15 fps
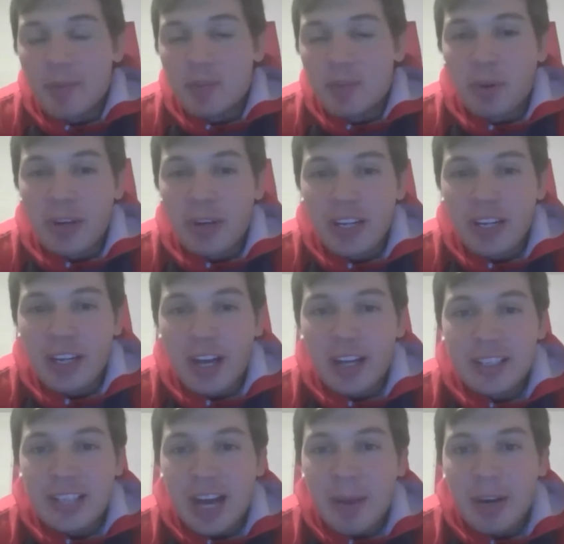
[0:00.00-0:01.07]
It was a pretty
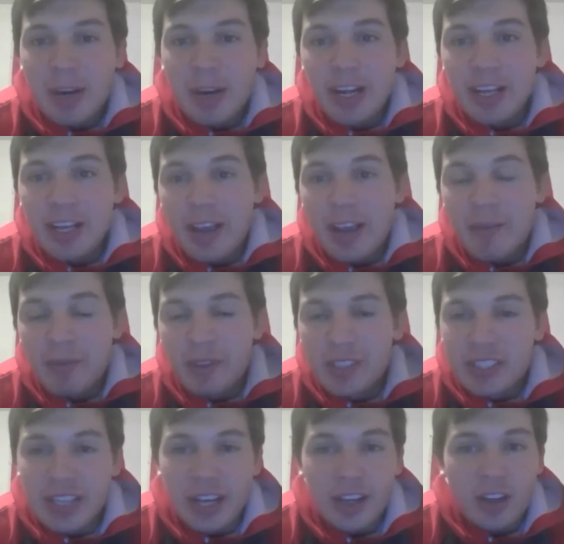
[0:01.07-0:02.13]
dominating game for the
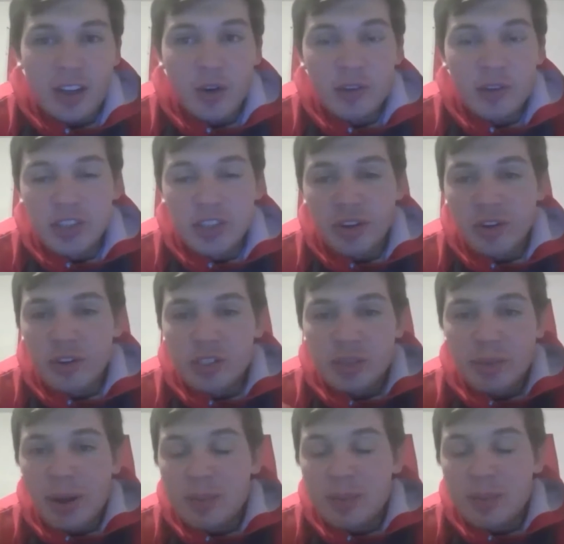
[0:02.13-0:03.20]
Cyclones. You know, there's
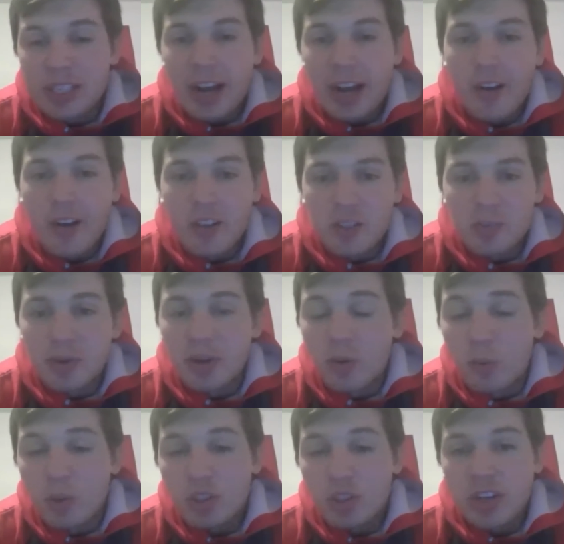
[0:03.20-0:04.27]
some ups and downs,
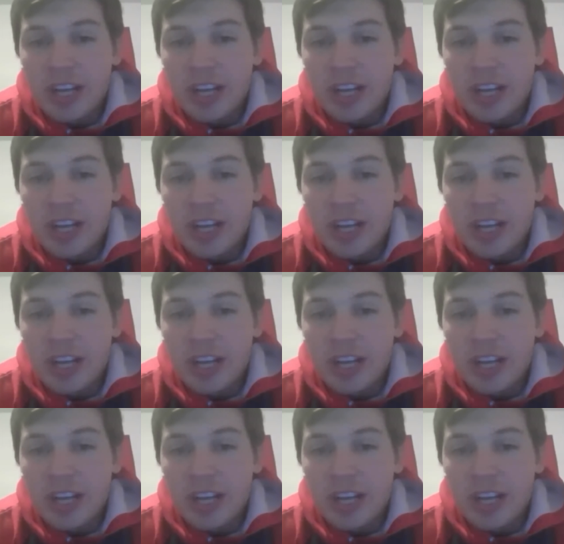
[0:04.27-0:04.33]
but what did you